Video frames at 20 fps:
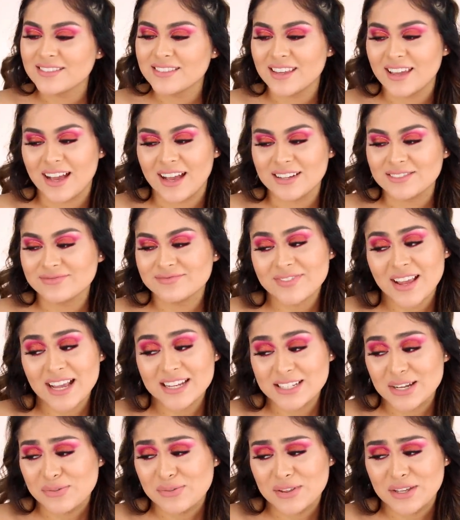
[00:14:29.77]
Yeah,
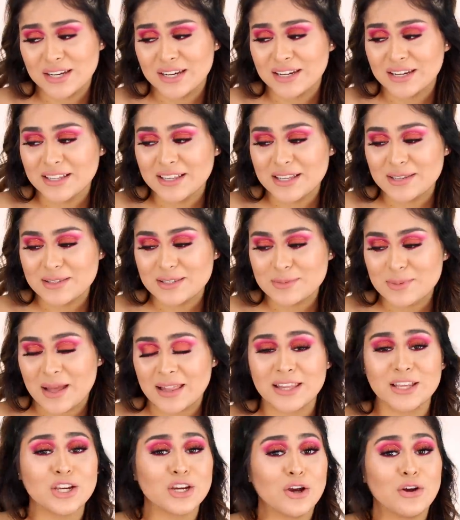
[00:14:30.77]
I definitely need to clean this
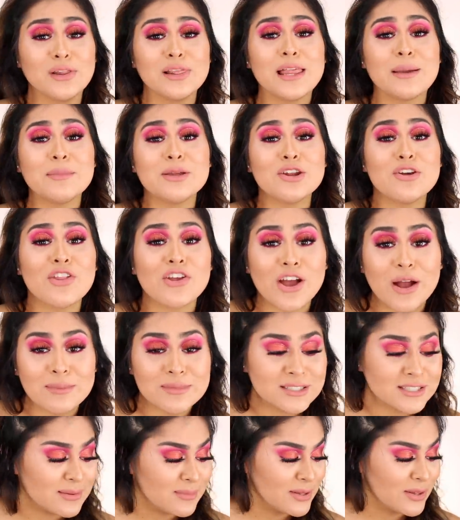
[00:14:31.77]
palette. Girl, let me know in the
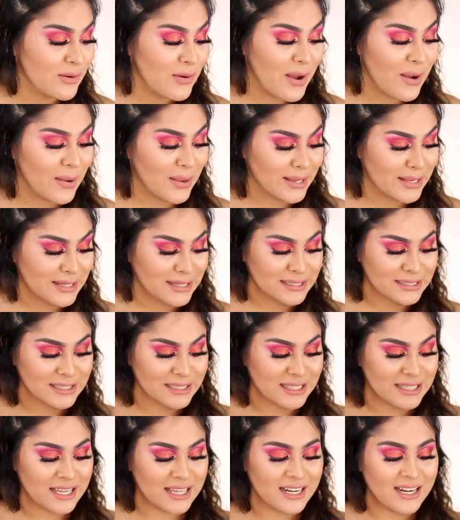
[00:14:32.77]
comments down below how I can
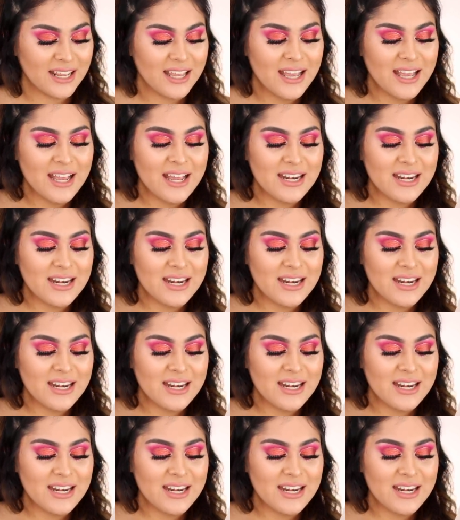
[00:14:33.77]
clean it.